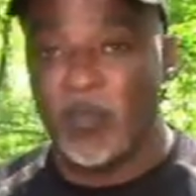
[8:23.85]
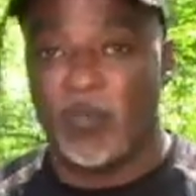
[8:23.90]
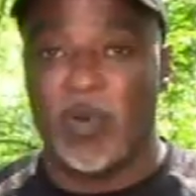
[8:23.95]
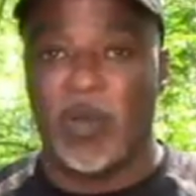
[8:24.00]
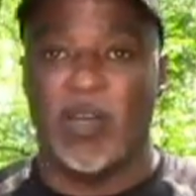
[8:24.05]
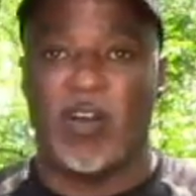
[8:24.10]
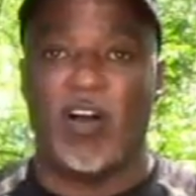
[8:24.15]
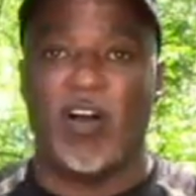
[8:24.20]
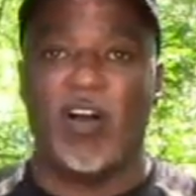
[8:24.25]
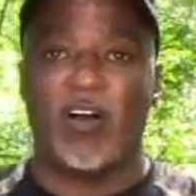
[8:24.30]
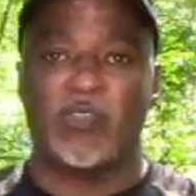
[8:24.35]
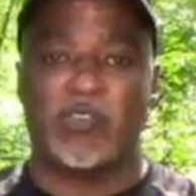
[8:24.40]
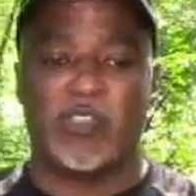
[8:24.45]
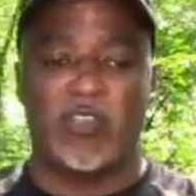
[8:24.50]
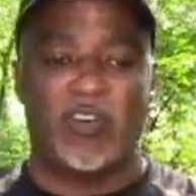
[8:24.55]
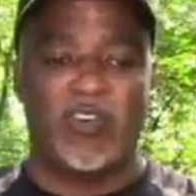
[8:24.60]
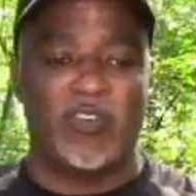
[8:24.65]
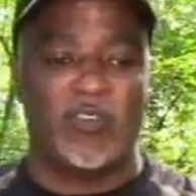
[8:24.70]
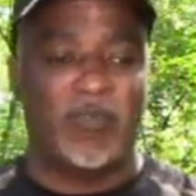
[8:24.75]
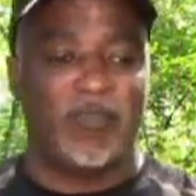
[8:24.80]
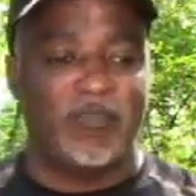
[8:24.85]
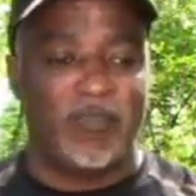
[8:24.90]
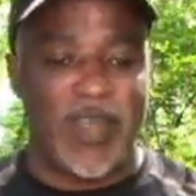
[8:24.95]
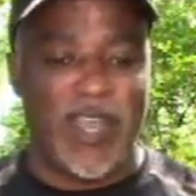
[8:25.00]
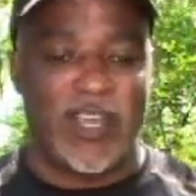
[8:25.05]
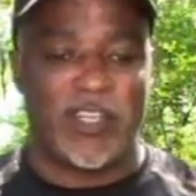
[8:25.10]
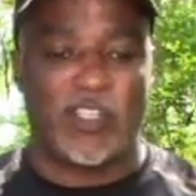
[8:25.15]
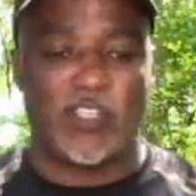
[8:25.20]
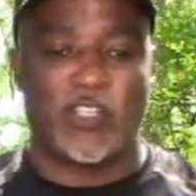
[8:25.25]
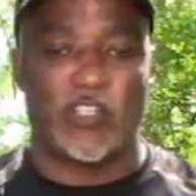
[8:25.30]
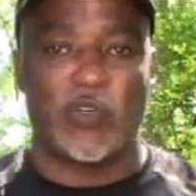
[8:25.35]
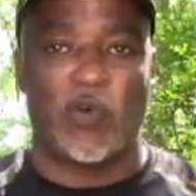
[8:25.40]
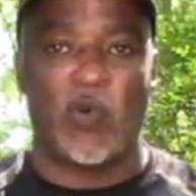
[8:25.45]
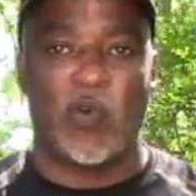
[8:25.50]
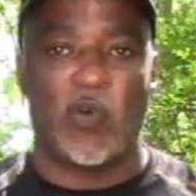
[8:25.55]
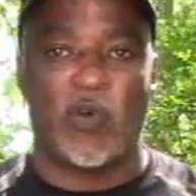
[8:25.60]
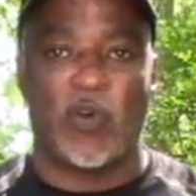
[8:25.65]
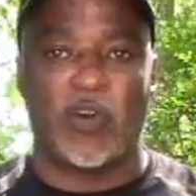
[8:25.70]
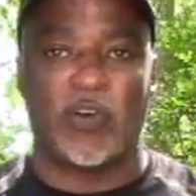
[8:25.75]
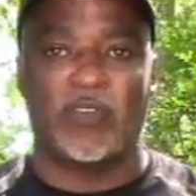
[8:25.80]
But also make
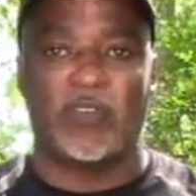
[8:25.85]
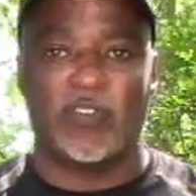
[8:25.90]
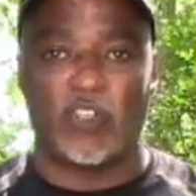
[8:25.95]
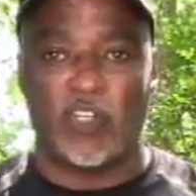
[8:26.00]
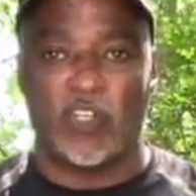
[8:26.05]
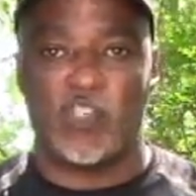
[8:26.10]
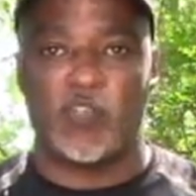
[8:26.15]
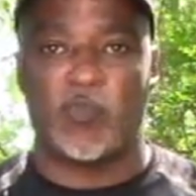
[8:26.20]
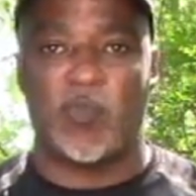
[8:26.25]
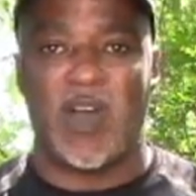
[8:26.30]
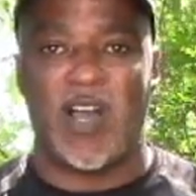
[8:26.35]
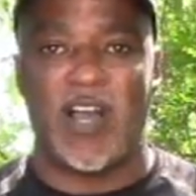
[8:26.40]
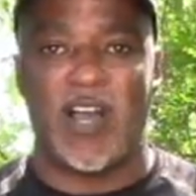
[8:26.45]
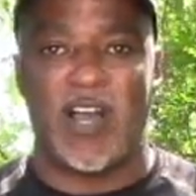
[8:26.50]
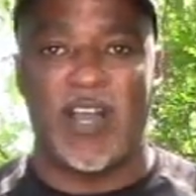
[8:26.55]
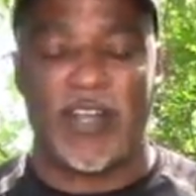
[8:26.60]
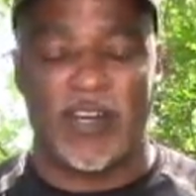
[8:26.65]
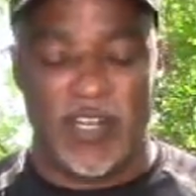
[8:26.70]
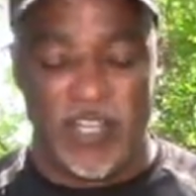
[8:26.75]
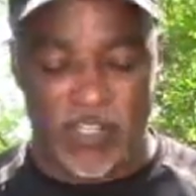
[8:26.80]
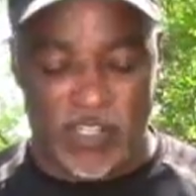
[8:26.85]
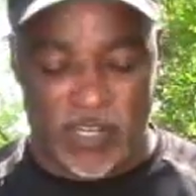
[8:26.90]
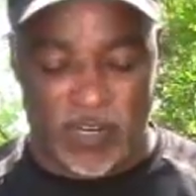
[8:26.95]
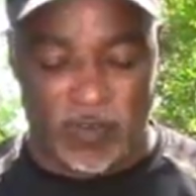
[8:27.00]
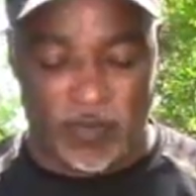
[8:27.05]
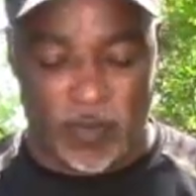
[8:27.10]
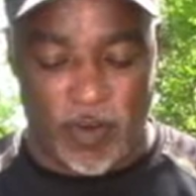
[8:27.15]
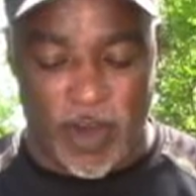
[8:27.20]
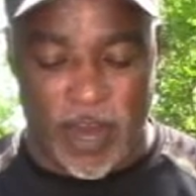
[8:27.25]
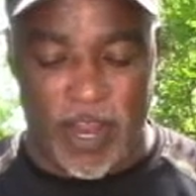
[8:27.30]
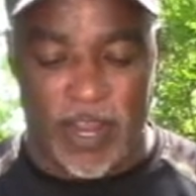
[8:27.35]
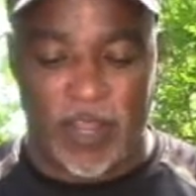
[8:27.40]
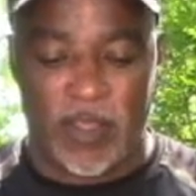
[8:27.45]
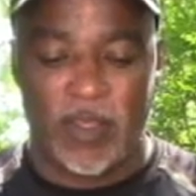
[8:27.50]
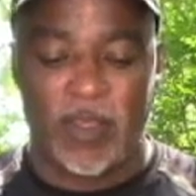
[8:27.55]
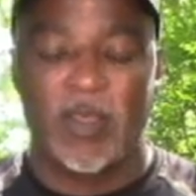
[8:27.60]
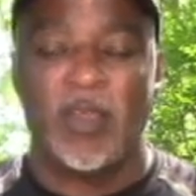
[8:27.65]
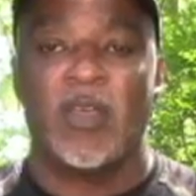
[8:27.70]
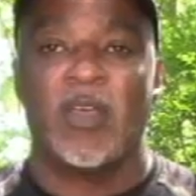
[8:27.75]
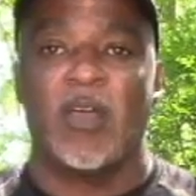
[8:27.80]
sure your spine is correct.
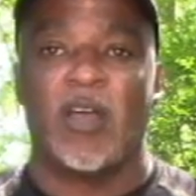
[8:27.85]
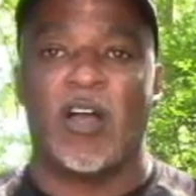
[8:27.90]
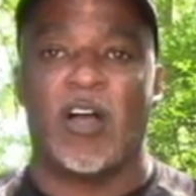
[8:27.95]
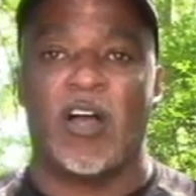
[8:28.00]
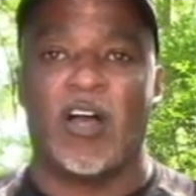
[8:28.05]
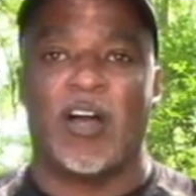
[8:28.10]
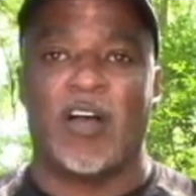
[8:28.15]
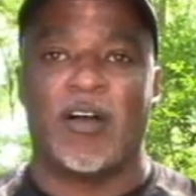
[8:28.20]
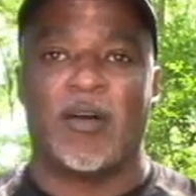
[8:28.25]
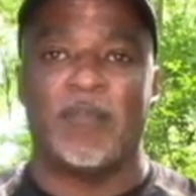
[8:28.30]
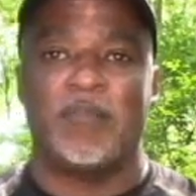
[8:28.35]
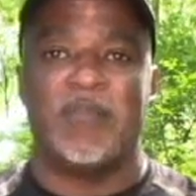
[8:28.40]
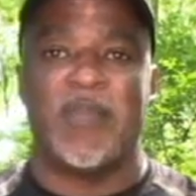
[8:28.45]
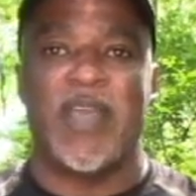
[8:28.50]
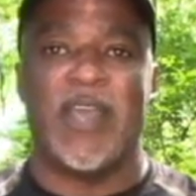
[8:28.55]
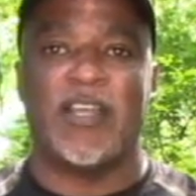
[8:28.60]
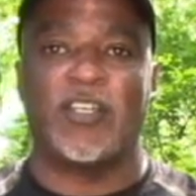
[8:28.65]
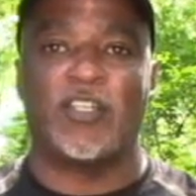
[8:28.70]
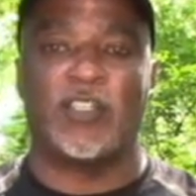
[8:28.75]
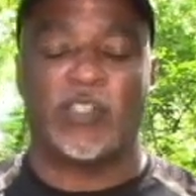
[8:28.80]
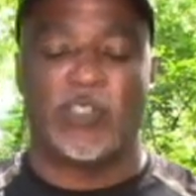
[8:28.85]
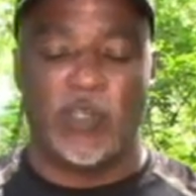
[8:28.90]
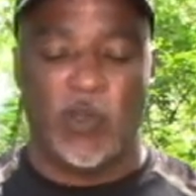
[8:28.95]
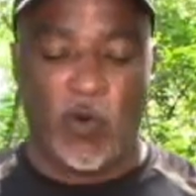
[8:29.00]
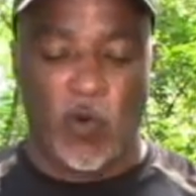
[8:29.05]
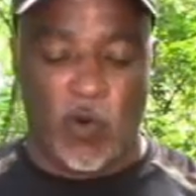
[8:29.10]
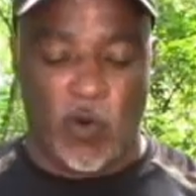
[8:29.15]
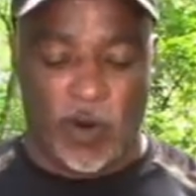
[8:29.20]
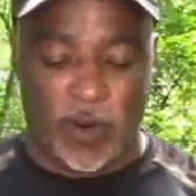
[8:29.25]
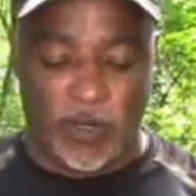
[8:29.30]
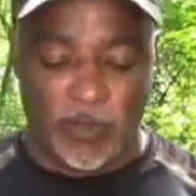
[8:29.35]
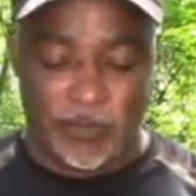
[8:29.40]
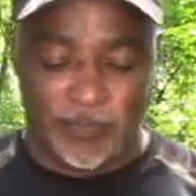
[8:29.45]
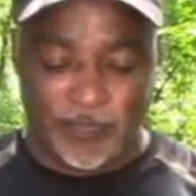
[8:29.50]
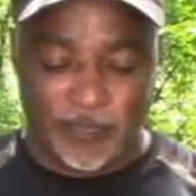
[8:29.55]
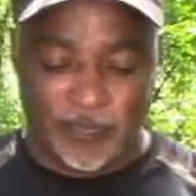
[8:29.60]
Make sure